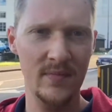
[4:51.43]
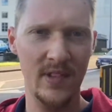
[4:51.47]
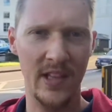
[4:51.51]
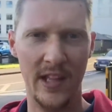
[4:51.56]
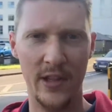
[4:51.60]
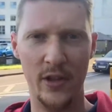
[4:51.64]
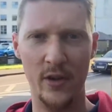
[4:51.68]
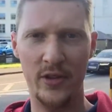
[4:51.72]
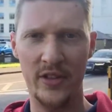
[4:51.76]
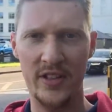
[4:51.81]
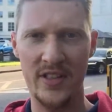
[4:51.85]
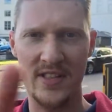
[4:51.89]

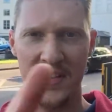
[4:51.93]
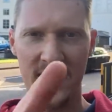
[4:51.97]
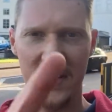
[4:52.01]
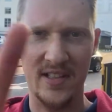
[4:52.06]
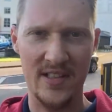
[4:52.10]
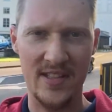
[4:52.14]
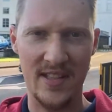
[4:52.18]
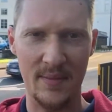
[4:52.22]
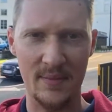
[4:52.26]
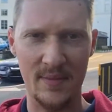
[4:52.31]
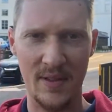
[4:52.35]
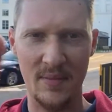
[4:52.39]
Like, you can
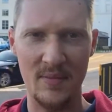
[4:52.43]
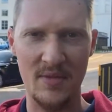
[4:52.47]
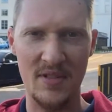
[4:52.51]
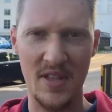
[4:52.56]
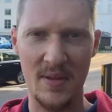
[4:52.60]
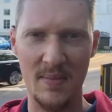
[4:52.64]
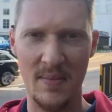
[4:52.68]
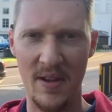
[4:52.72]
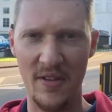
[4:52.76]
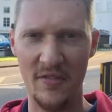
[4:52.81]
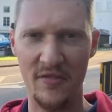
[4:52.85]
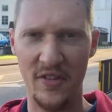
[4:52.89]
still sometimes
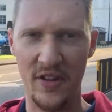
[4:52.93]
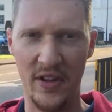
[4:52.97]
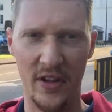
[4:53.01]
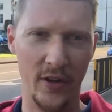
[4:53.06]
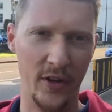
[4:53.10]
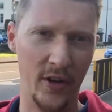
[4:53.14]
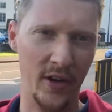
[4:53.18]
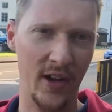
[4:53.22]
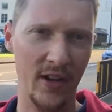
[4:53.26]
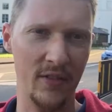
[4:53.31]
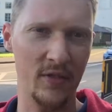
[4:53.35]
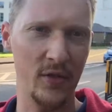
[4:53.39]
see my
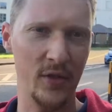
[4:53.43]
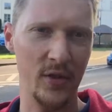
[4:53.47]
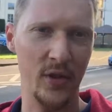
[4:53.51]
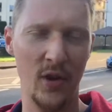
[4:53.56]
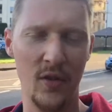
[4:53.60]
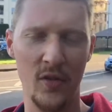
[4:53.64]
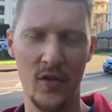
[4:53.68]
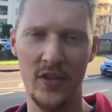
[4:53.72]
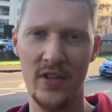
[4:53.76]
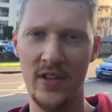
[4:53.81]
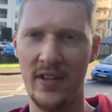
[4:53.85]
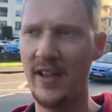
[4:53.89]
finger hovering
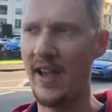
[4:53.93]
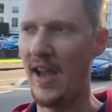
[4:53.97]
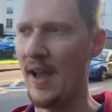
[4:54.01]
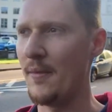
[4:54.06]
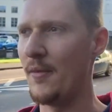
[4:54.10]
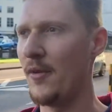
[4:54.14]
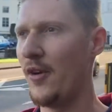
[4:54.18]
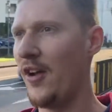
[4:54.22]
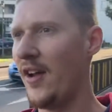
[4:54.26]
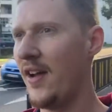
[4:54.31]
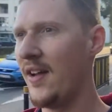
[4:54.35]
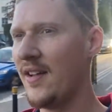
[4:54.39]
over the
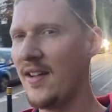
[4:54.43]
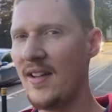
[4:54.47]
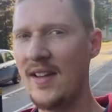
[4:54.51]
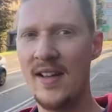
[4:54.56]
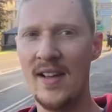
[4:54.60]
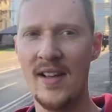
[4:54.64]
camera.